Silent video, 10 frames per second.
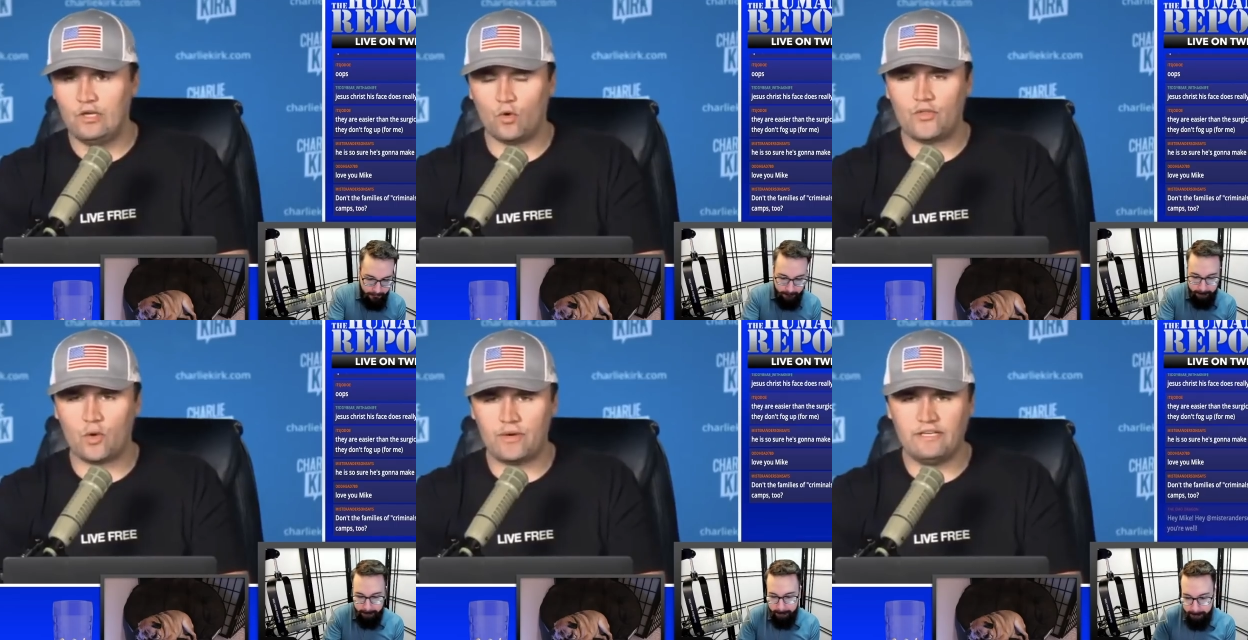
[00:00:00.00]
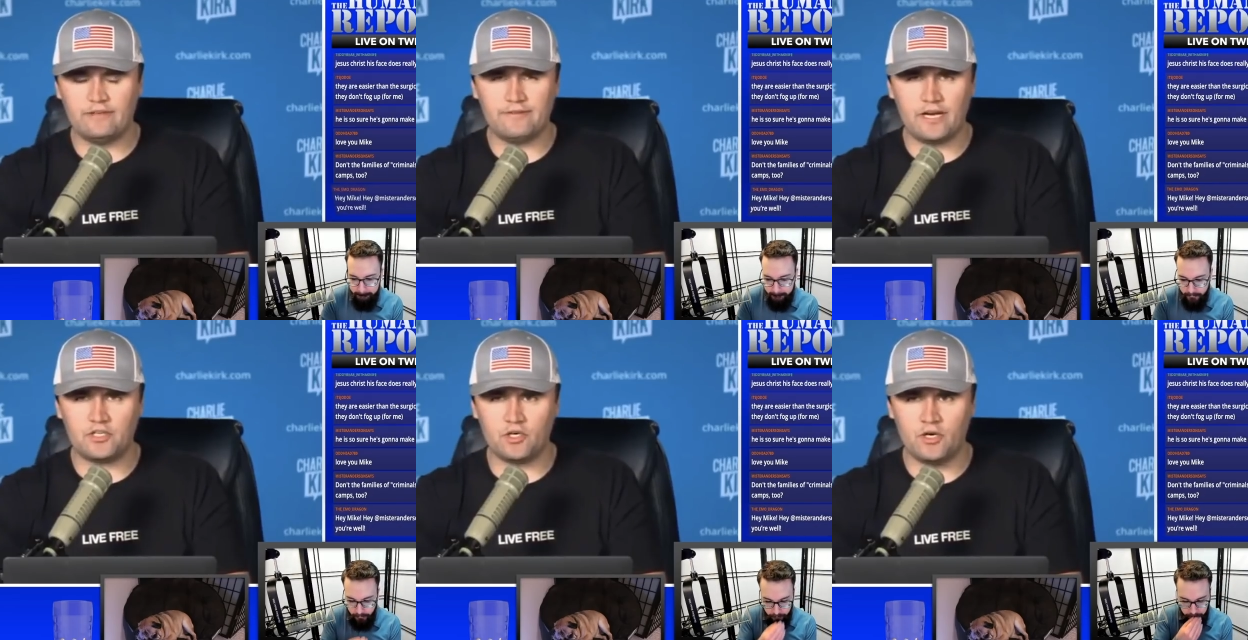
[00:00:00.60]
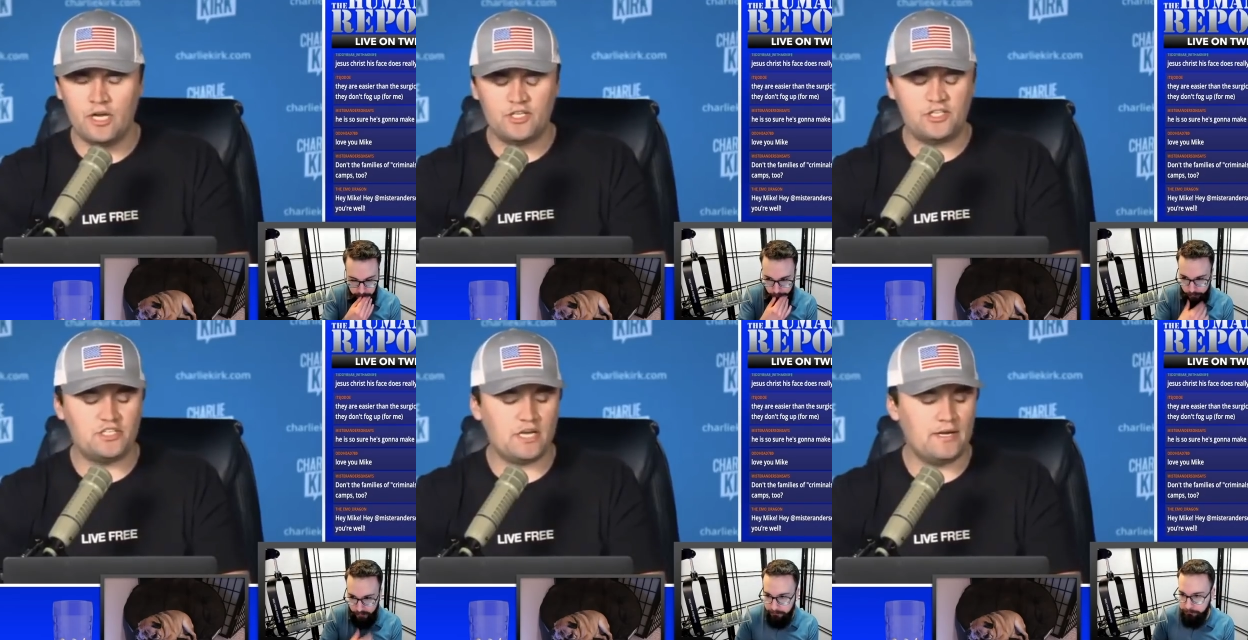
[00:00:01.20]
Speaker 1: a North Korean defector,
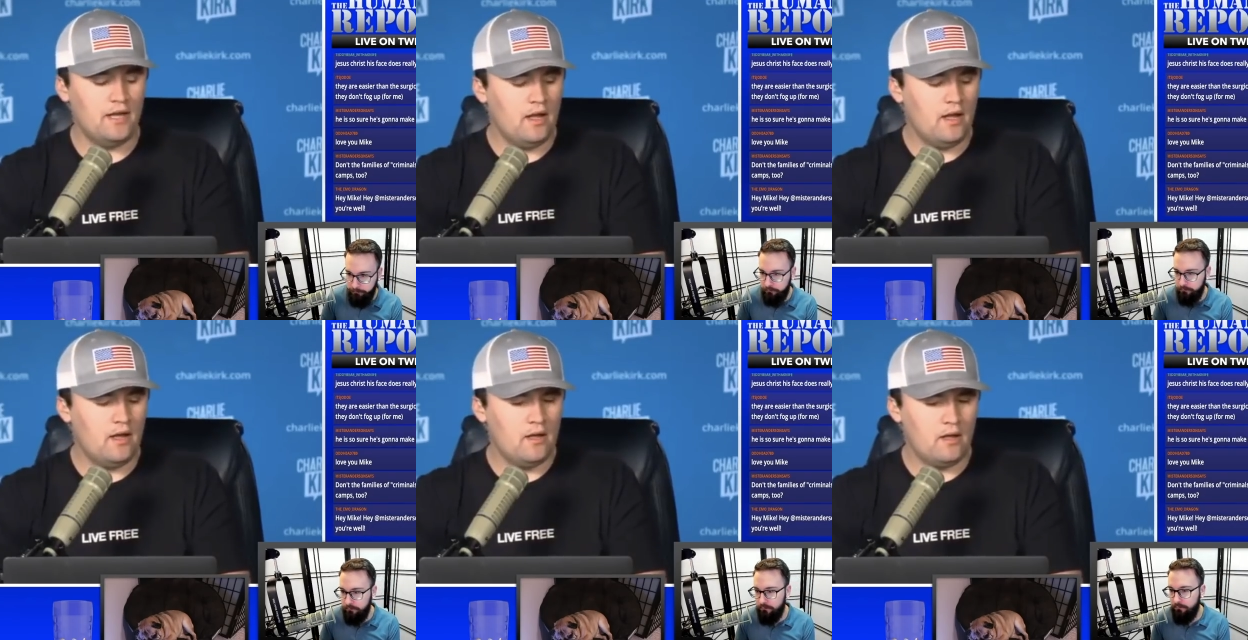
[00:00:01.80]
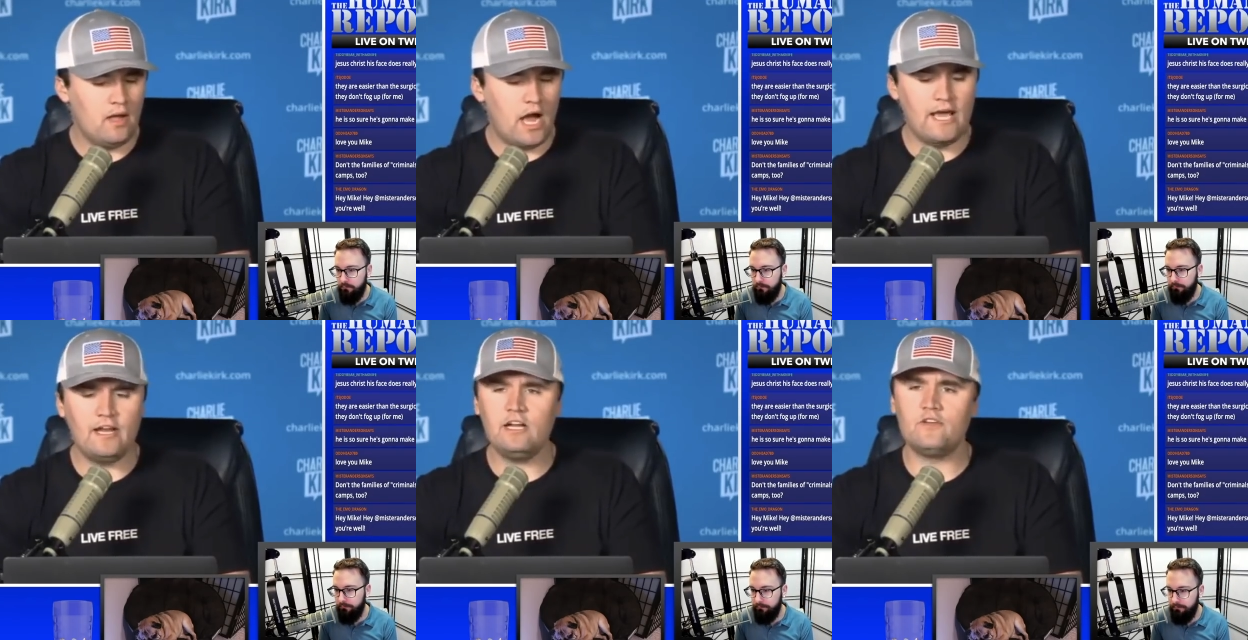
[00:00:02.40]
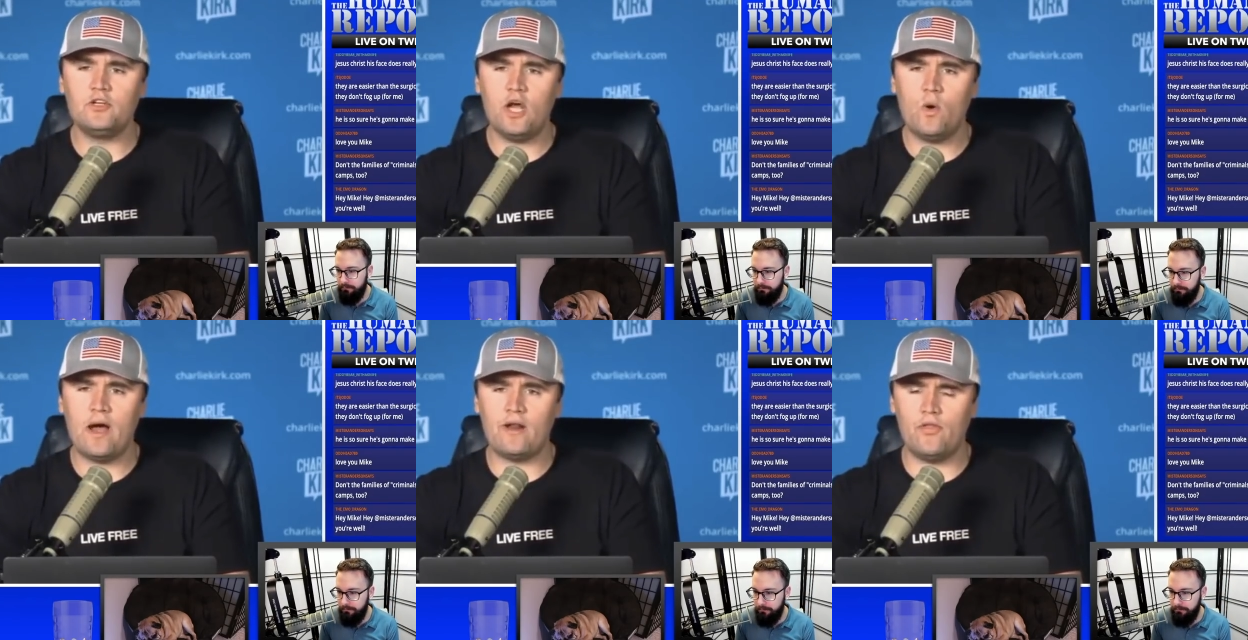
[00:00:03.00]
she said, I didn't even
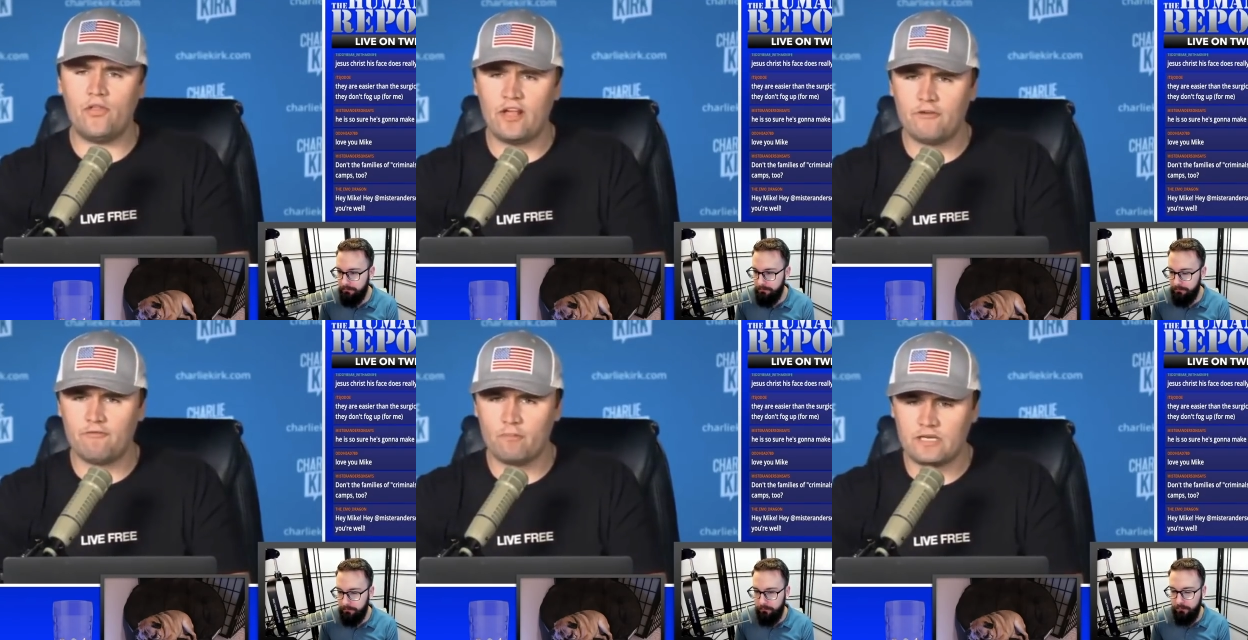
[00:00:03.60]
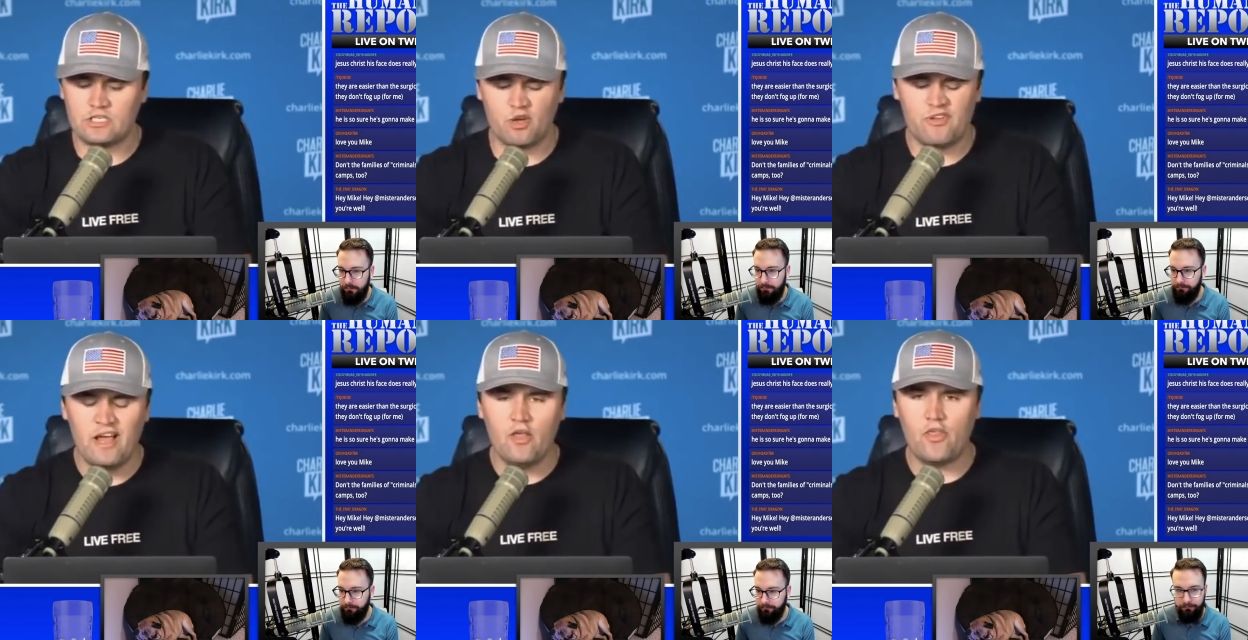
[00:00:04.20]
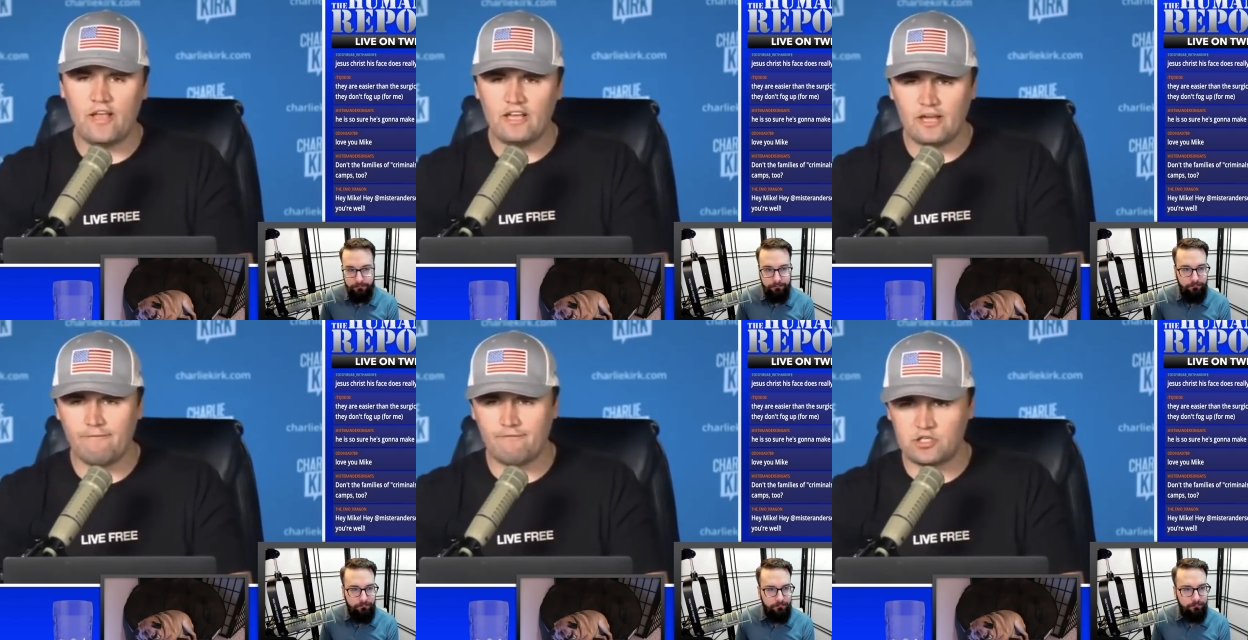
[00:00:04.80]
know how to think for myself.
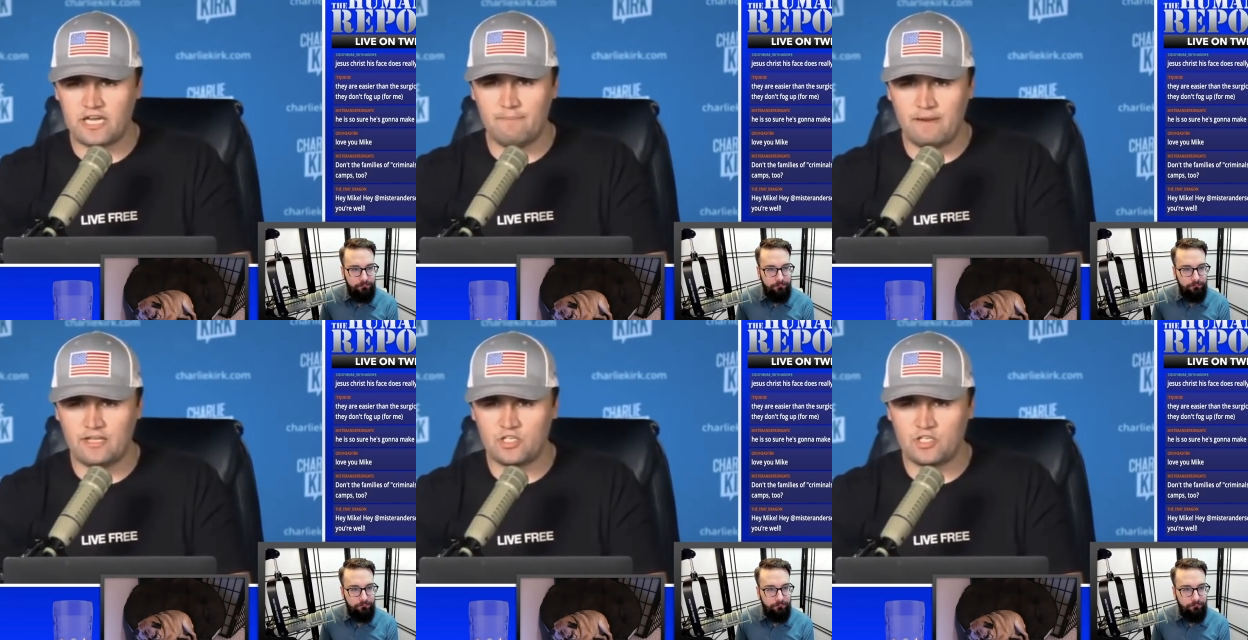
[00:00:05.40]
Thinking for 10